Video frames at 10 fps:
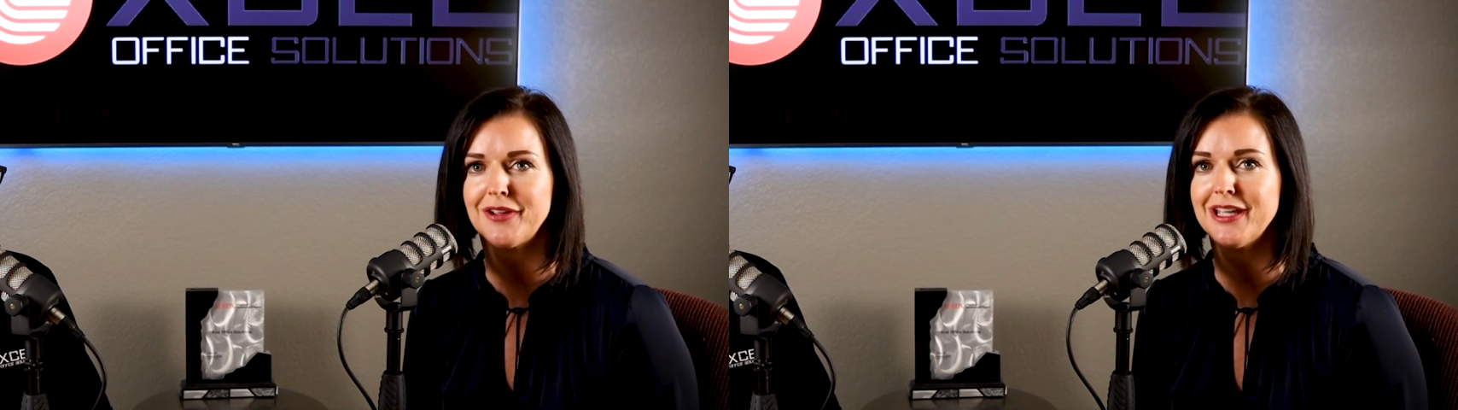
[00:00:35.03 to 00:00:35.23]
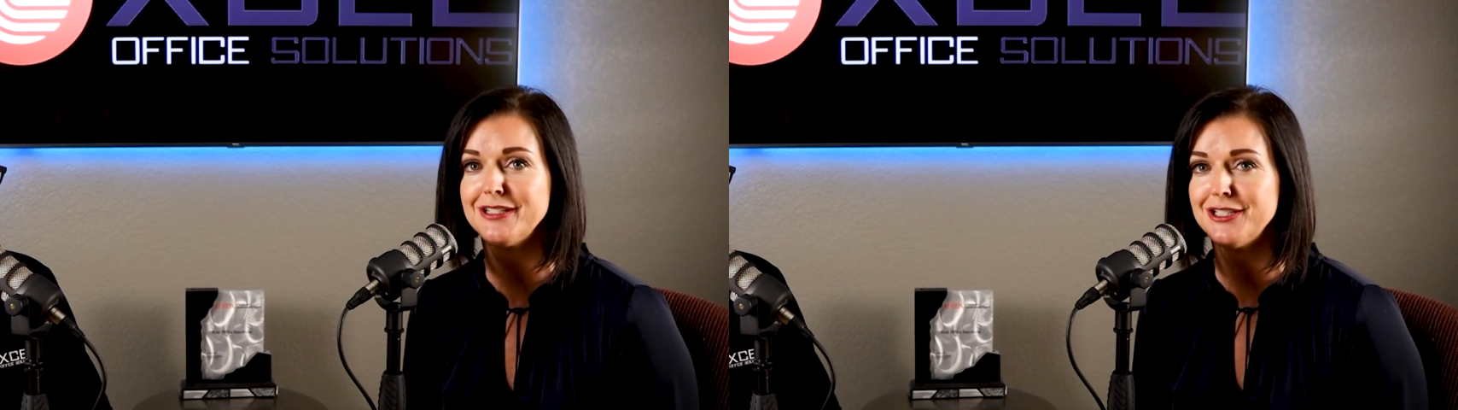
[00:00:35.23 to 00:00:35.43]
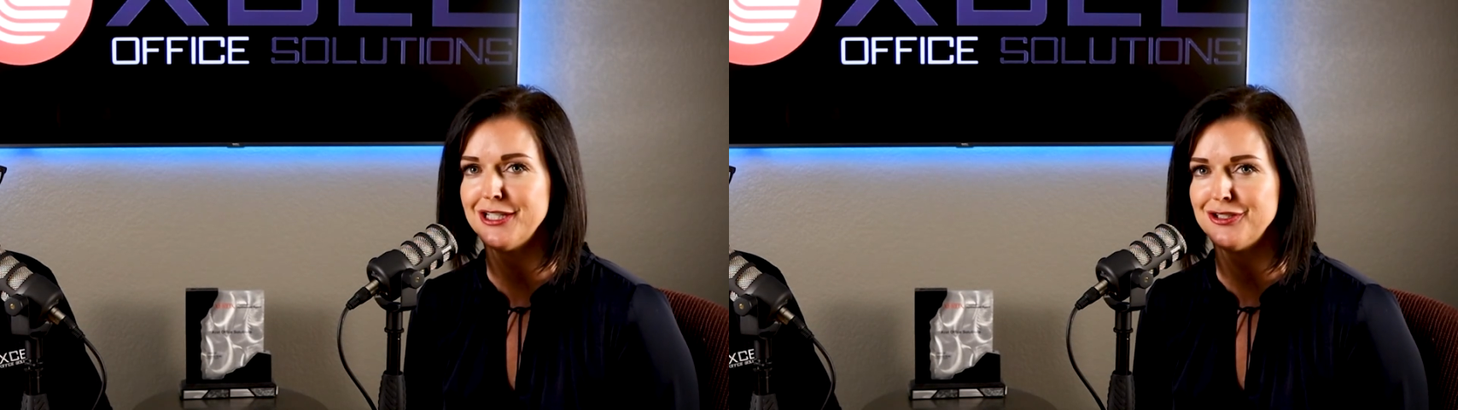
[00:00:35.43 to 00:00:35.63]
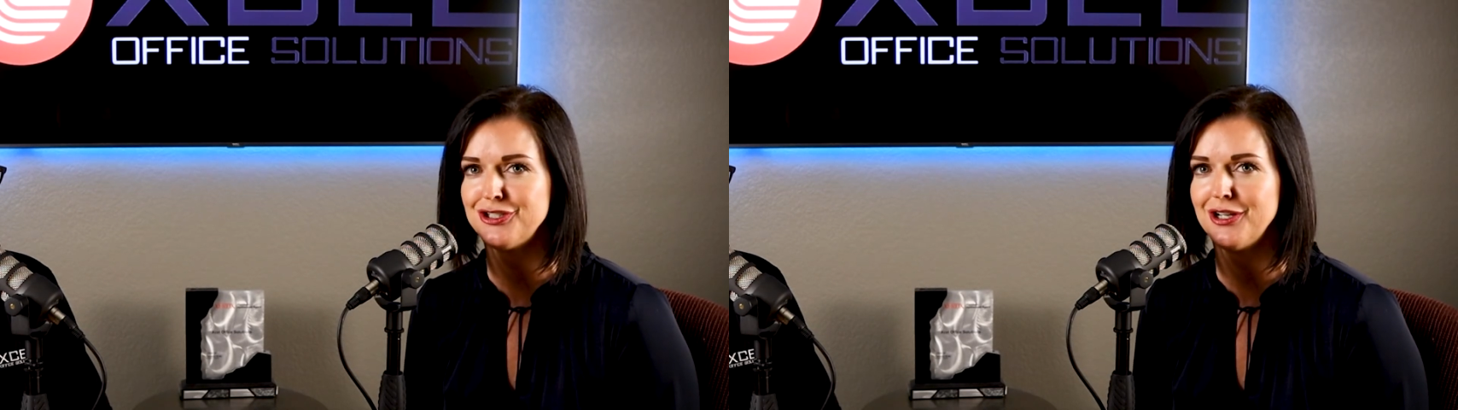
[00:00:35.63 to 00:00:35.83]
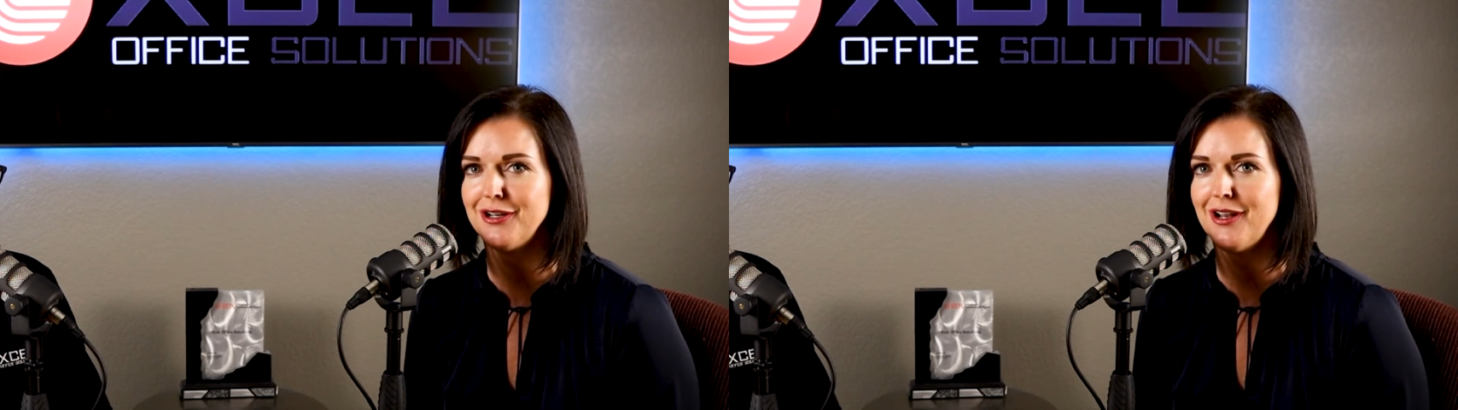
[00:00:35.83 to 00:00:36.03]

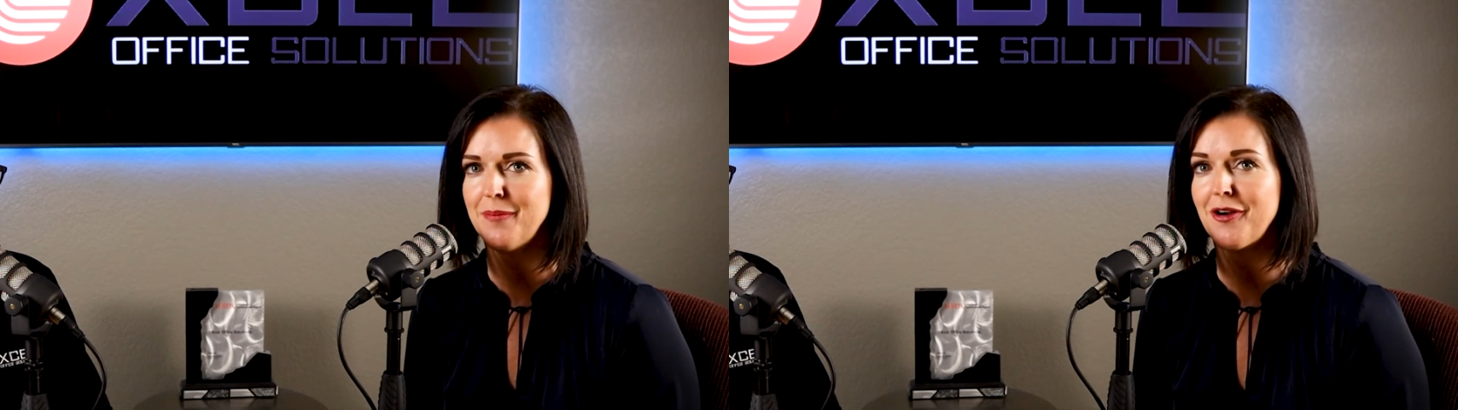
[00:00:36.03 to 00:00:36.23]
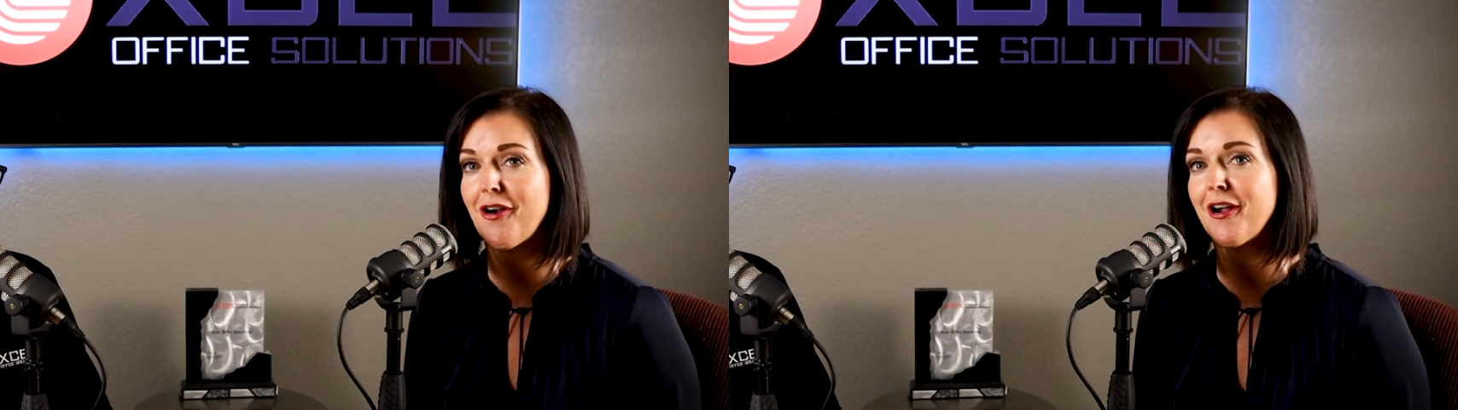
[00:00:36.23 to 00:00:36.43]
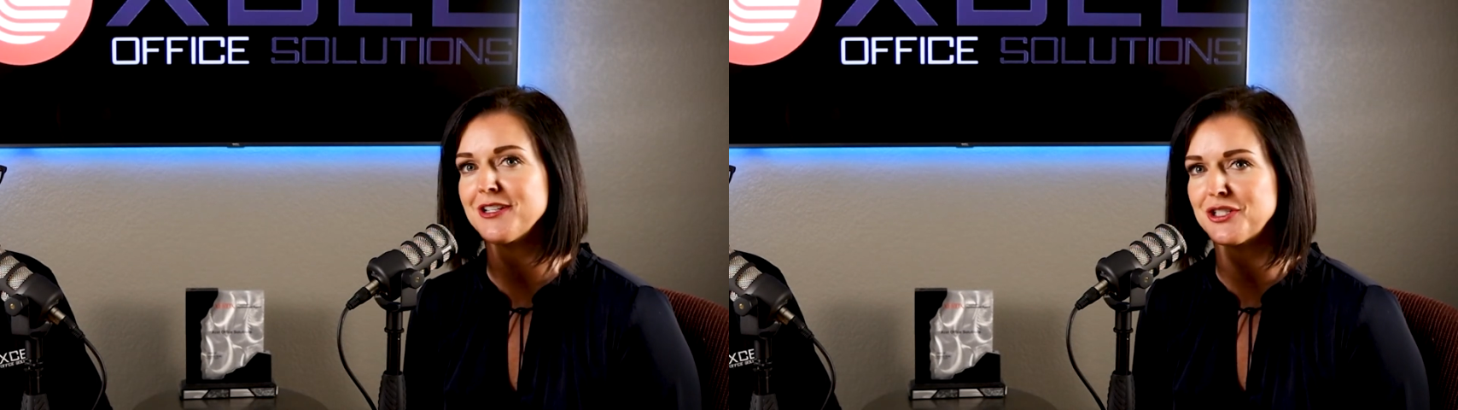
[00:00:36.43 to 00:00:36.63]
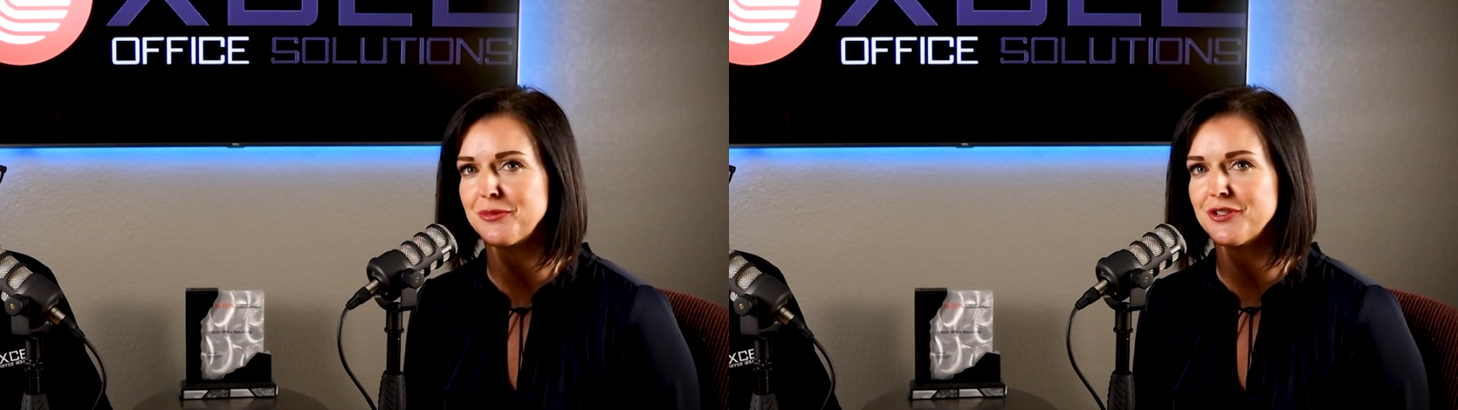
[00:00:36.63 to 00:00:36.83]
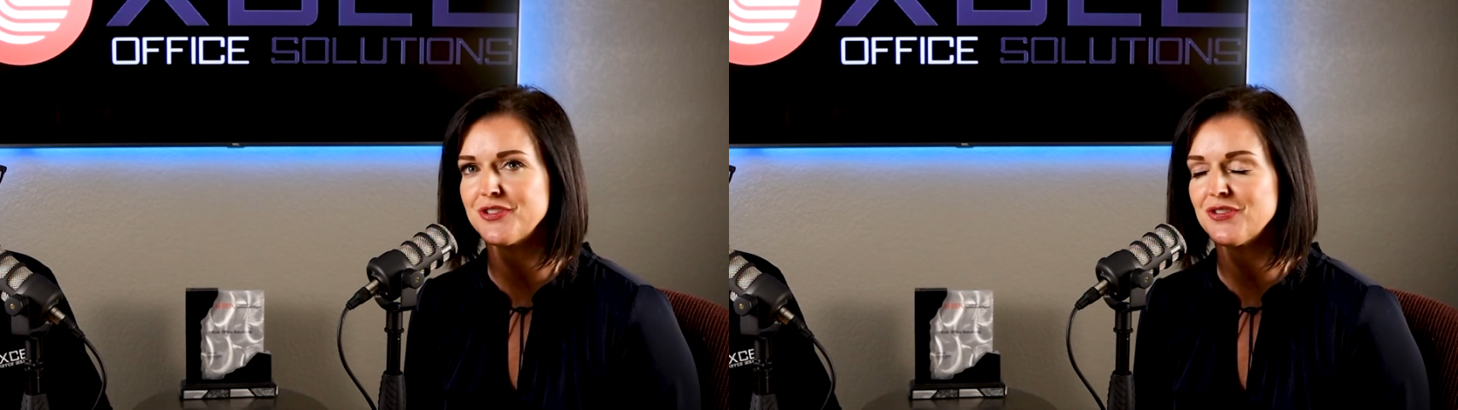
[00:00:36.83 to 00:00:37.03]
contention among our
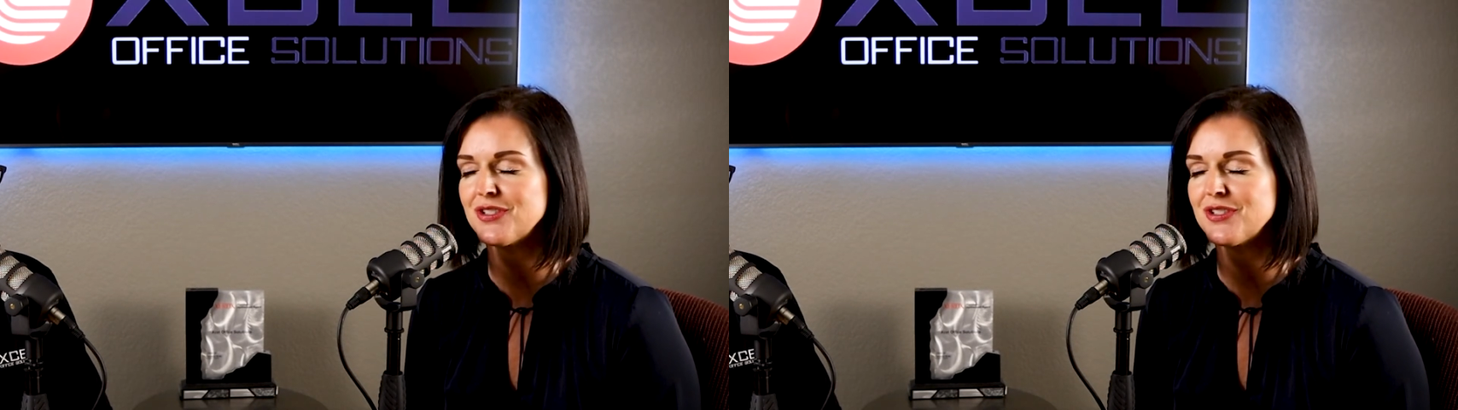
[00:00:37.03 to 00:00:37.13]
customers.